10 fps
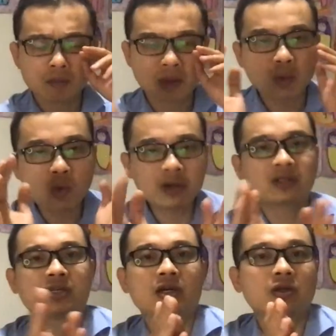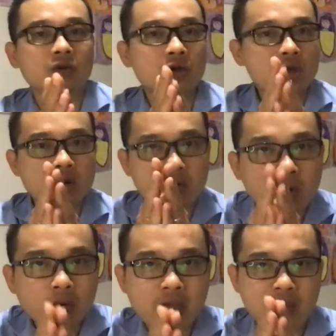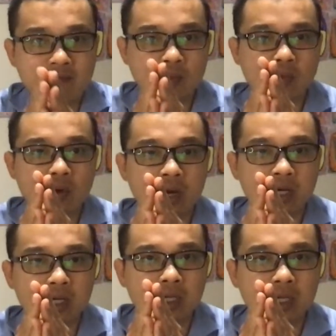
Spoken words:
But I want to tell you, not everyone